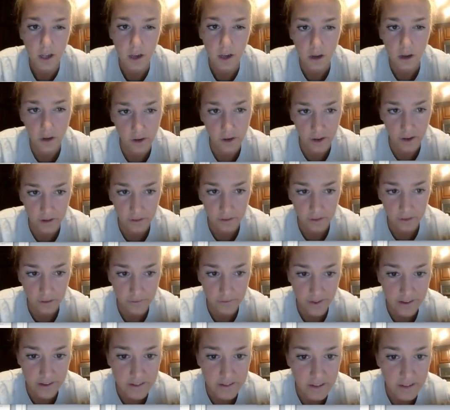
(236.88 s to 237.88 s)
Okay, so if
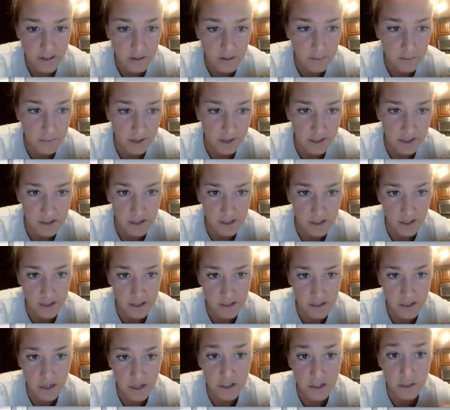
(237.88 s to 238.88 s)
that didn't make
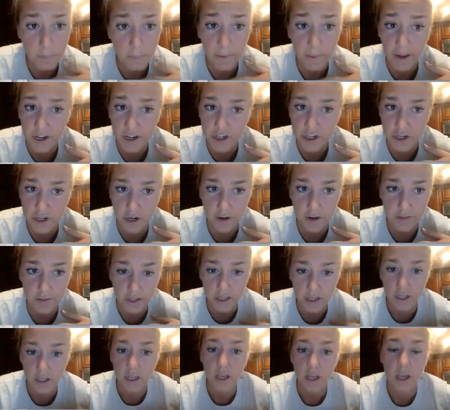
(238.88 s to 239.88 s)
sense, here's a picture of
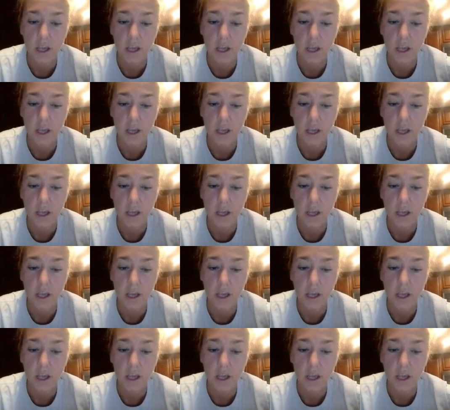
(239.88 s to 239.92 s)
it.